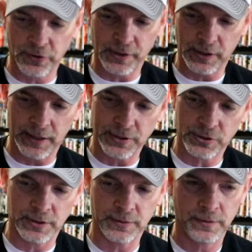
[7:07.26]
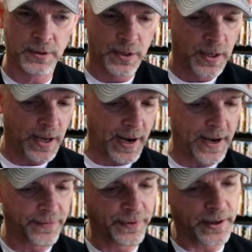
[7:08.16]
to the collection.
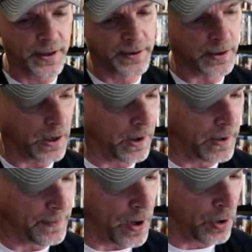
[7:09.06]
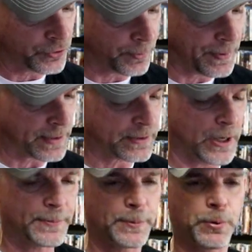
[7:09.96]
And then um, I also picked
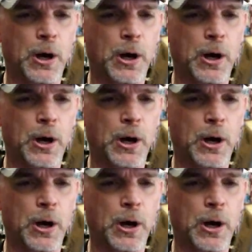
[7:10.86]
up the